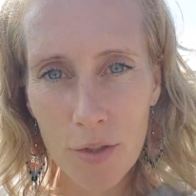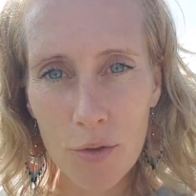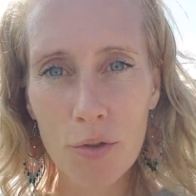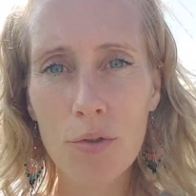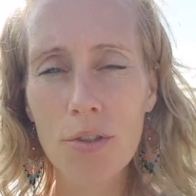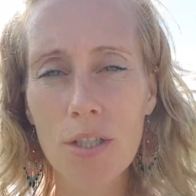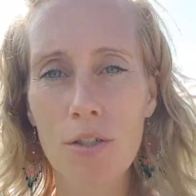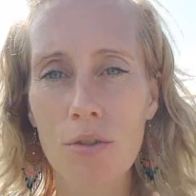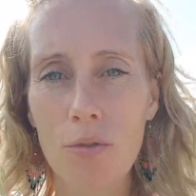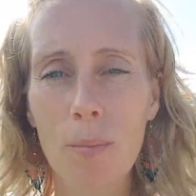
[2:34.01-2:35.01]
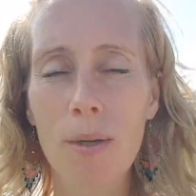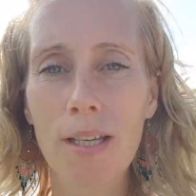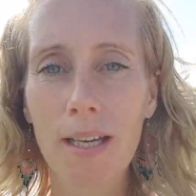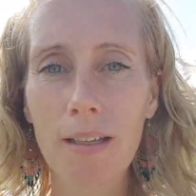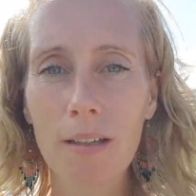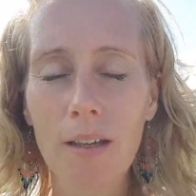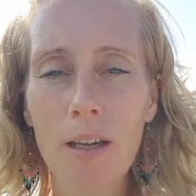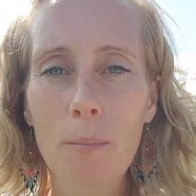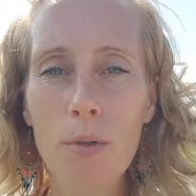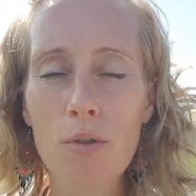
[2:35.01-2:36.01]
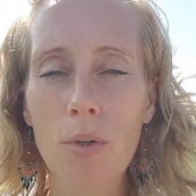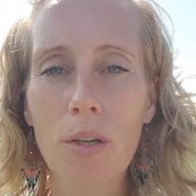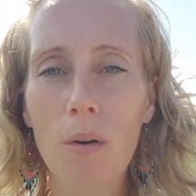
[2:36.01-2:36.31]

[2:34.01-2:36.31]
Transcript: Do you discriminate between